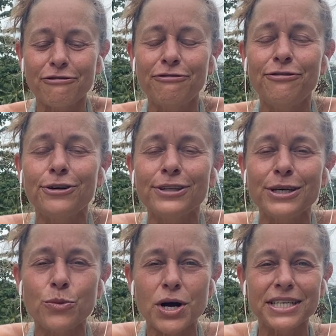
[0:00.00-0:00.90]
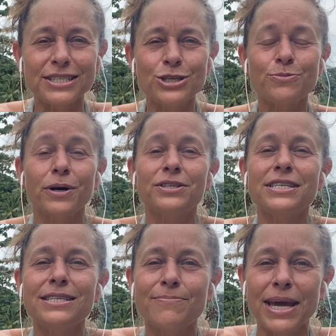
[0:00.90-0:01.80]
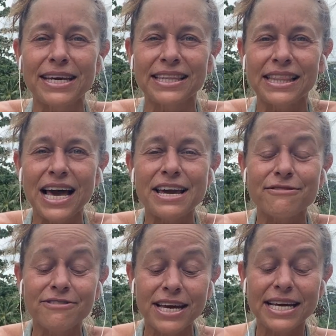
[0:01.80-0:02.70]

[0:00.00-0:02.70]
fully wanting to participate in life